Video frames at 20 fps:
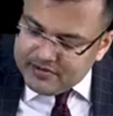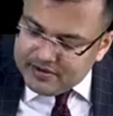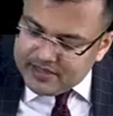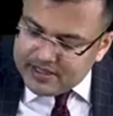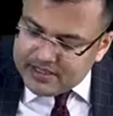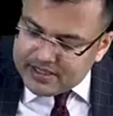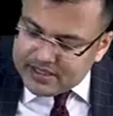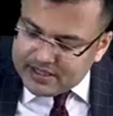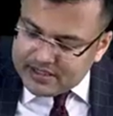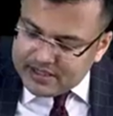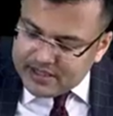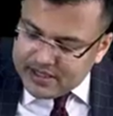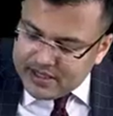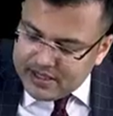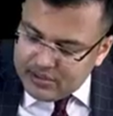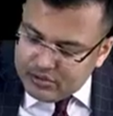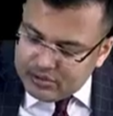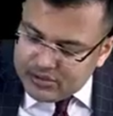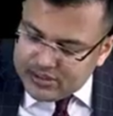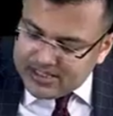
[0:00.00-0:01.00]
were discussing
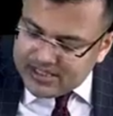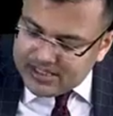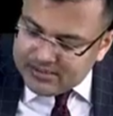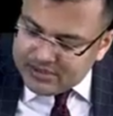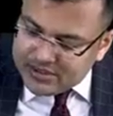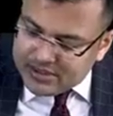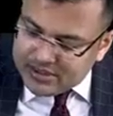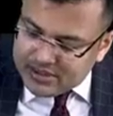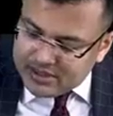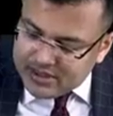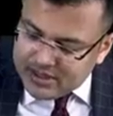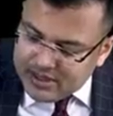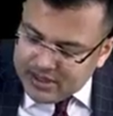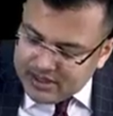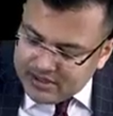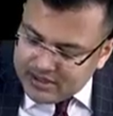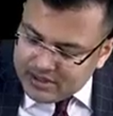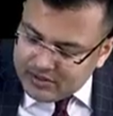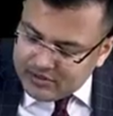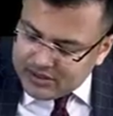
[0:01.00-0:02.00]
intussusception
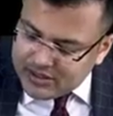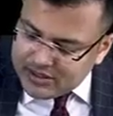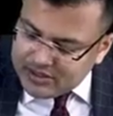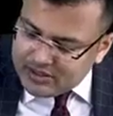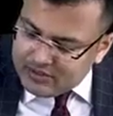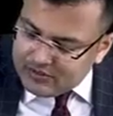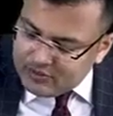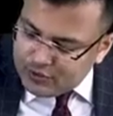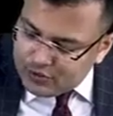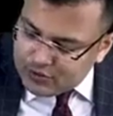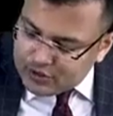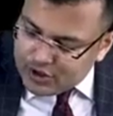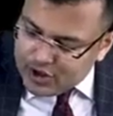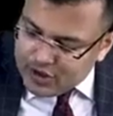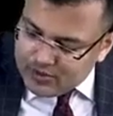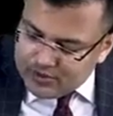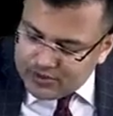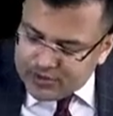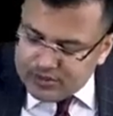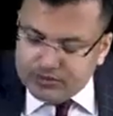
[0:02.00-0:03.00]
that what is the most
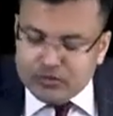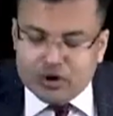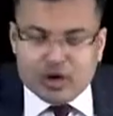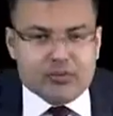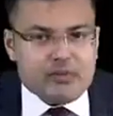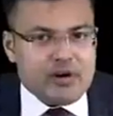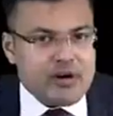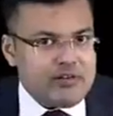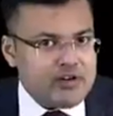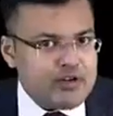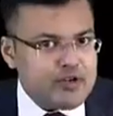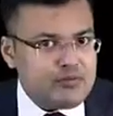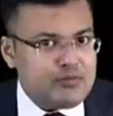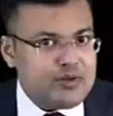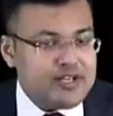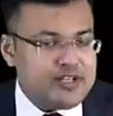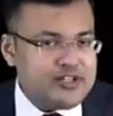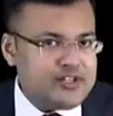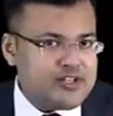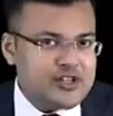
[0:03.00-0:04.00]
common small bowel
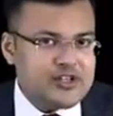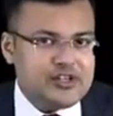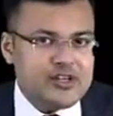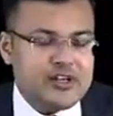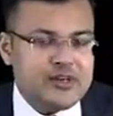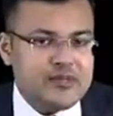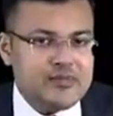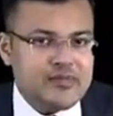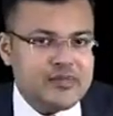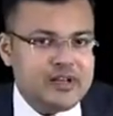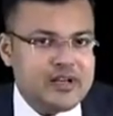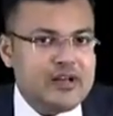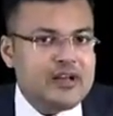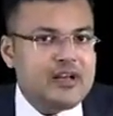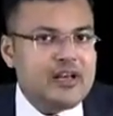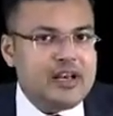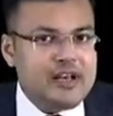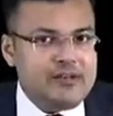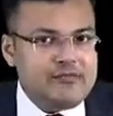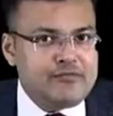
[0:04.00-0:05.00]
tumor in children?
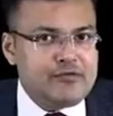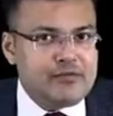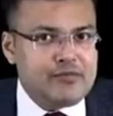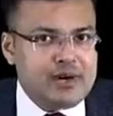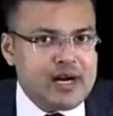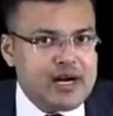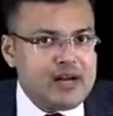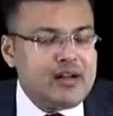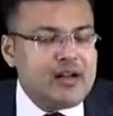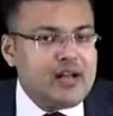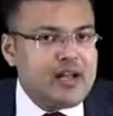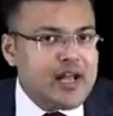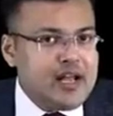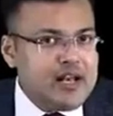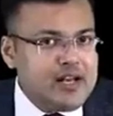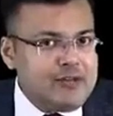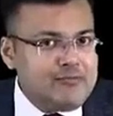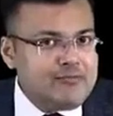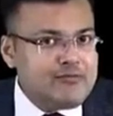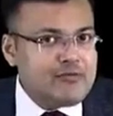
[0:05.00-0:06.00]
Lymphoma.
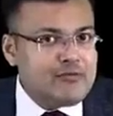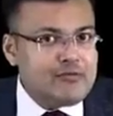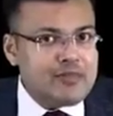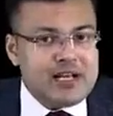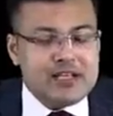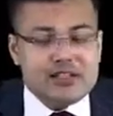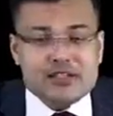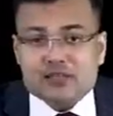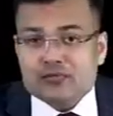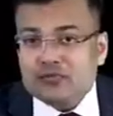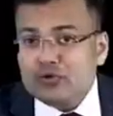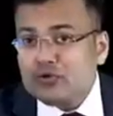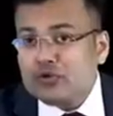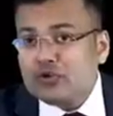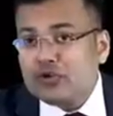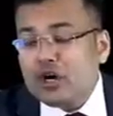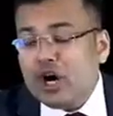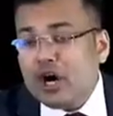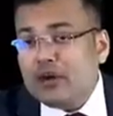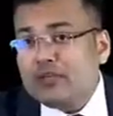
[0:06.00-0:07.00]
And lymphoma is the
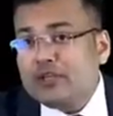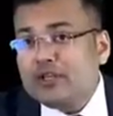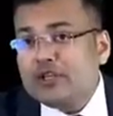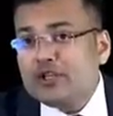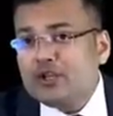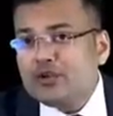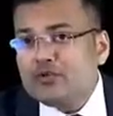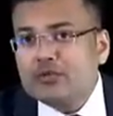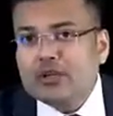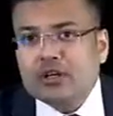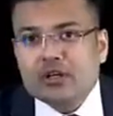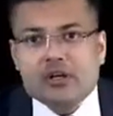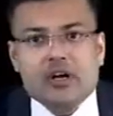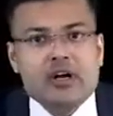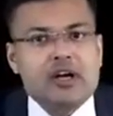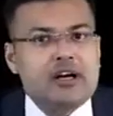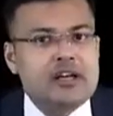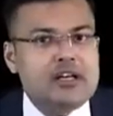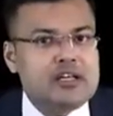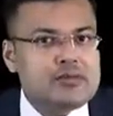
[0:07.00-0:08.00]
most common tumor
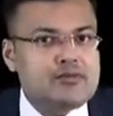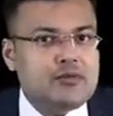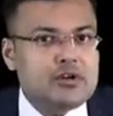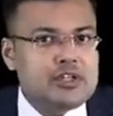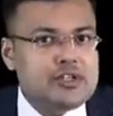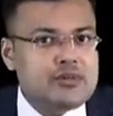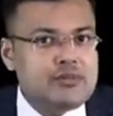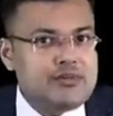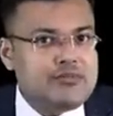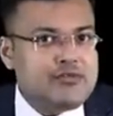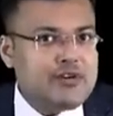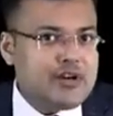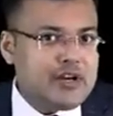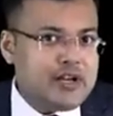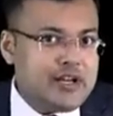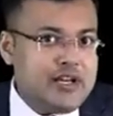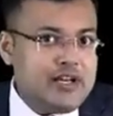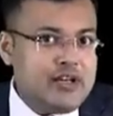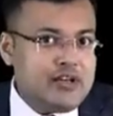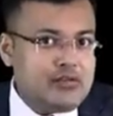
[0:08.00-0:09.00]
responsible for
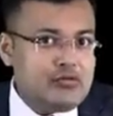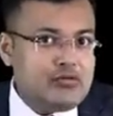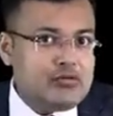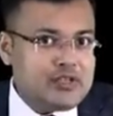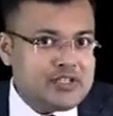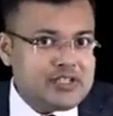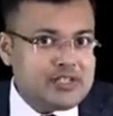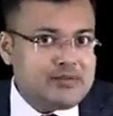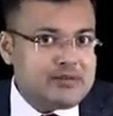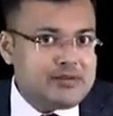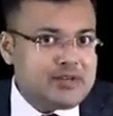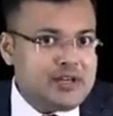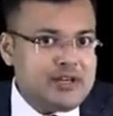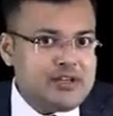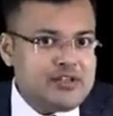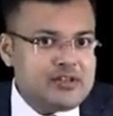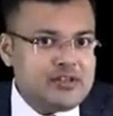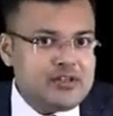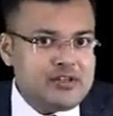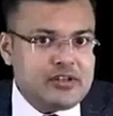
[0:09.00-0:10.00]
intussusception
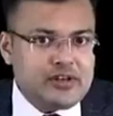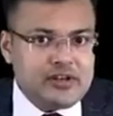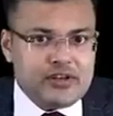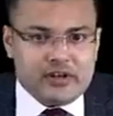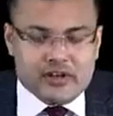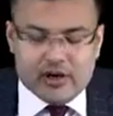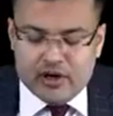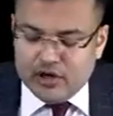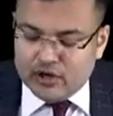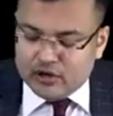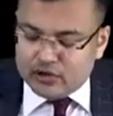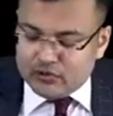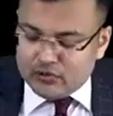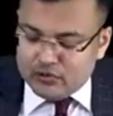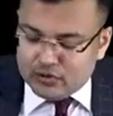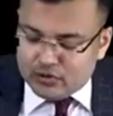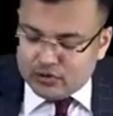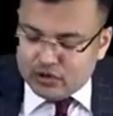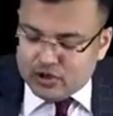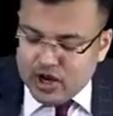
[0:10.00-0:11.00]
in children. So
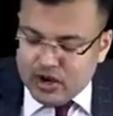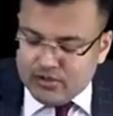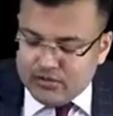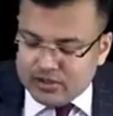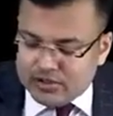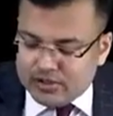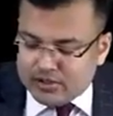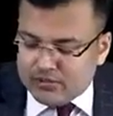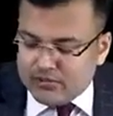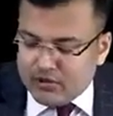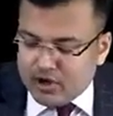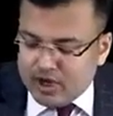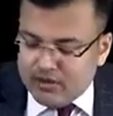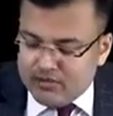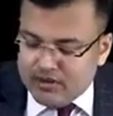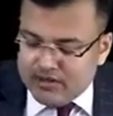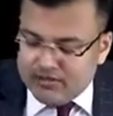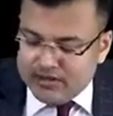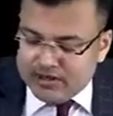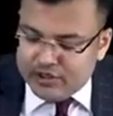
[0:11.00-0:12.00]
most common small
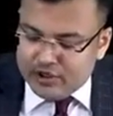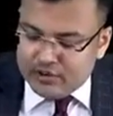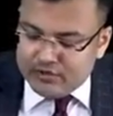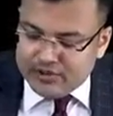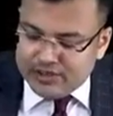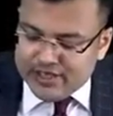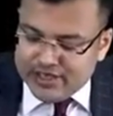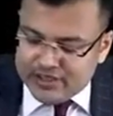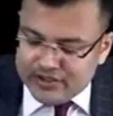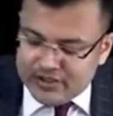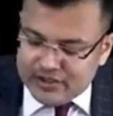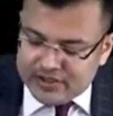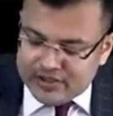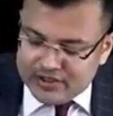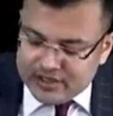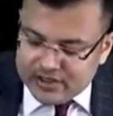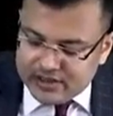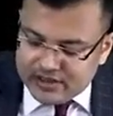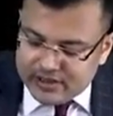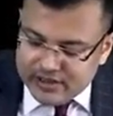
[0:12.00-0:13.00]
bowel tumor in
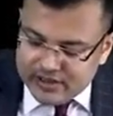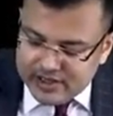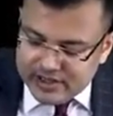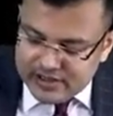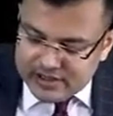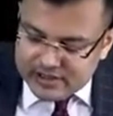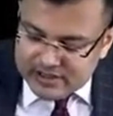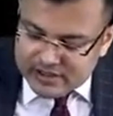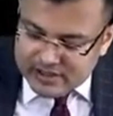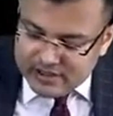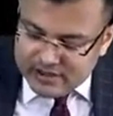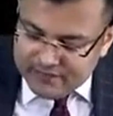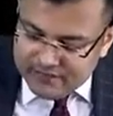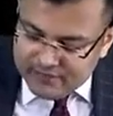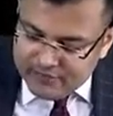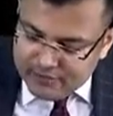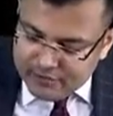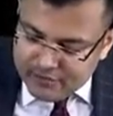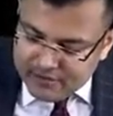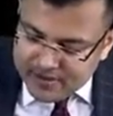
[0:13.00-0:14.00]
children, it is
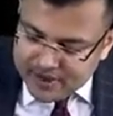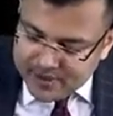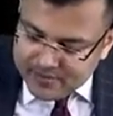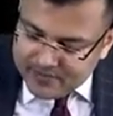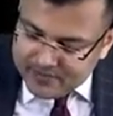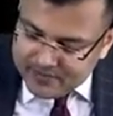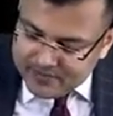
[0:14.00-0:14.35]
lymphoma.